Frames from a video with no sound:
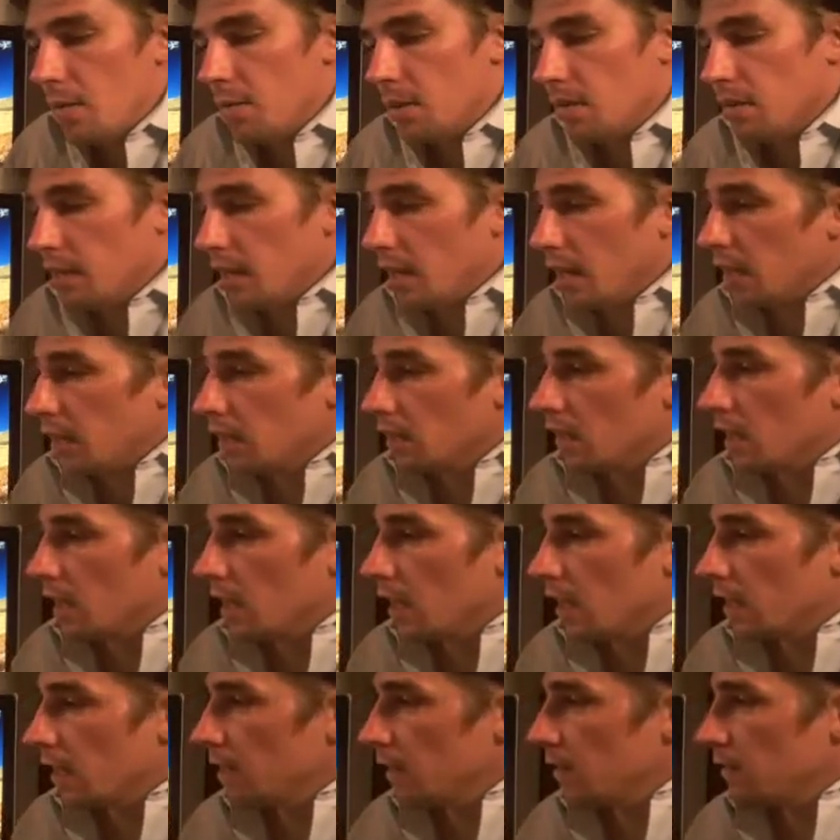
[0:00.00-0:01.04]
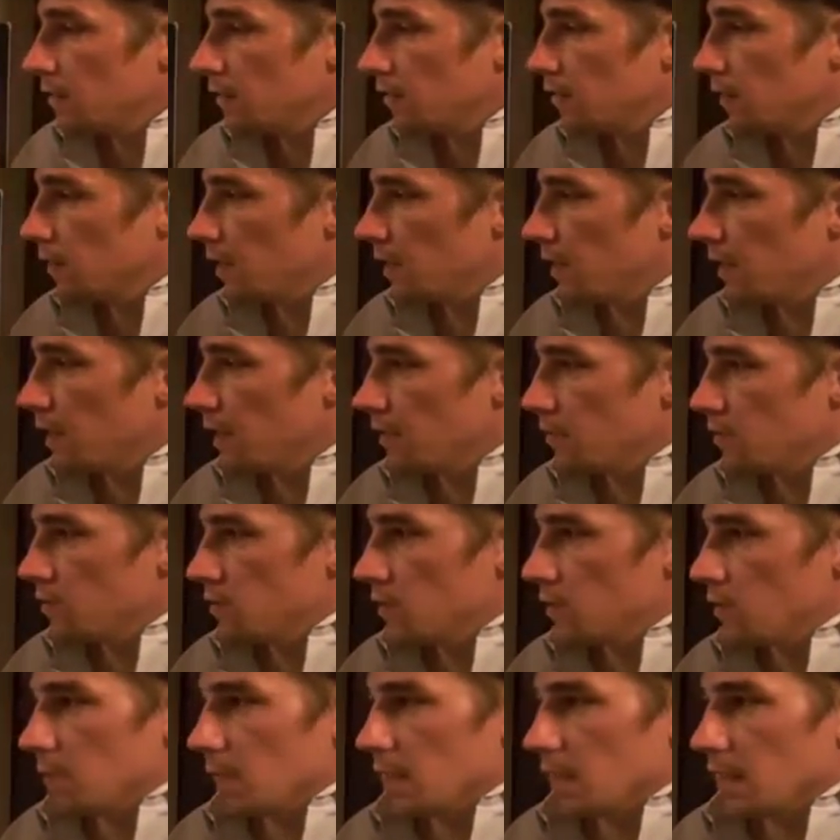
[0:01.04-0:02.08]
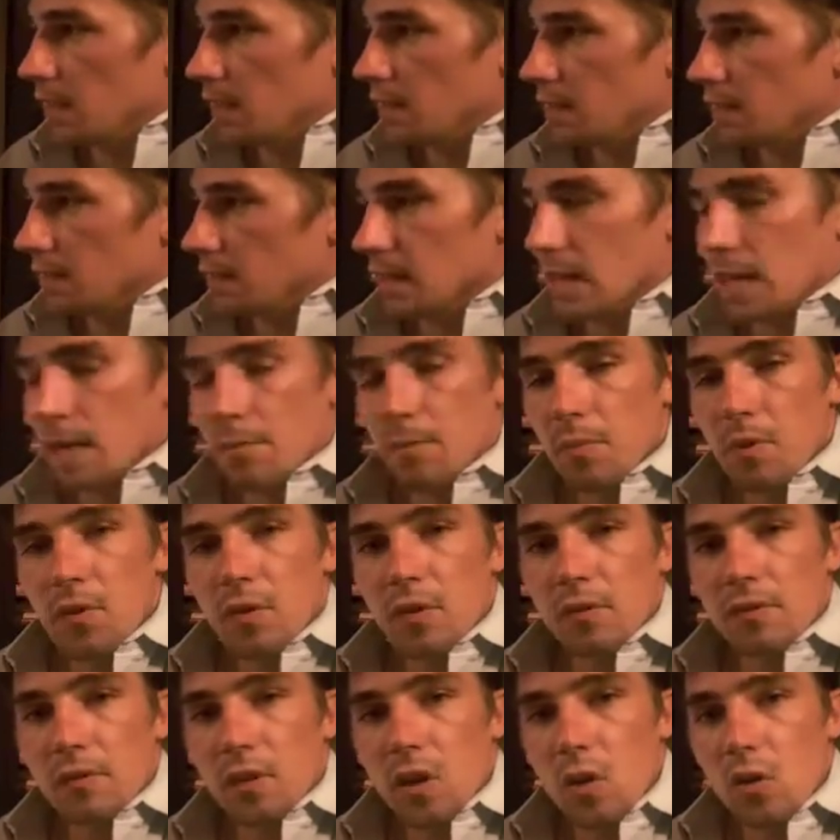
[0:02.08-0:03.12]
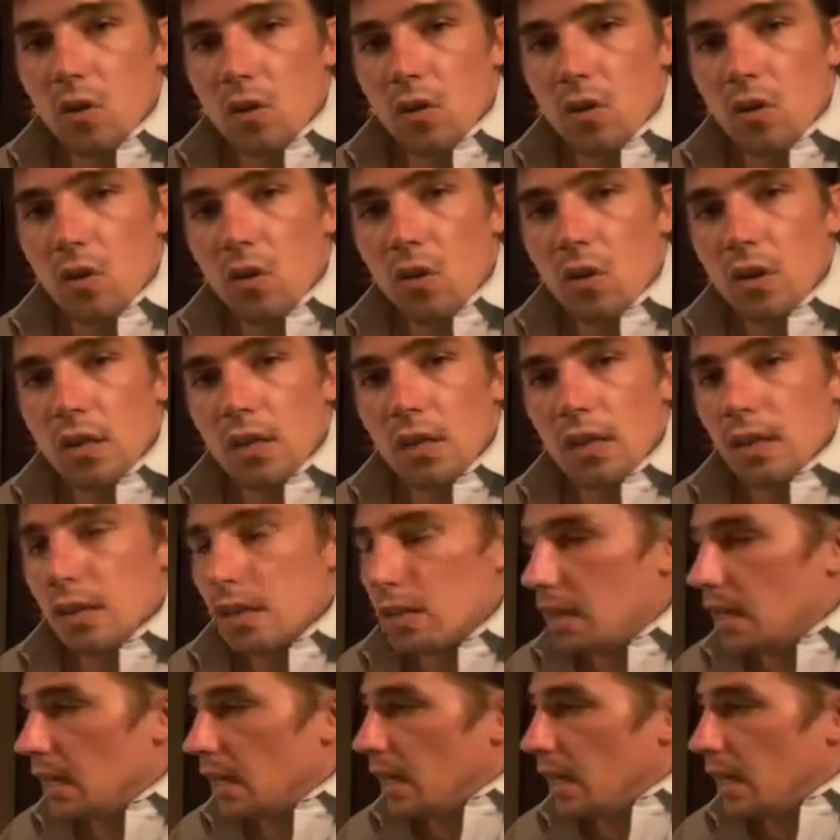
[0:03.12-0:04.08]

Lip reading: But Value Line, as shown by this example of Coca-Cola,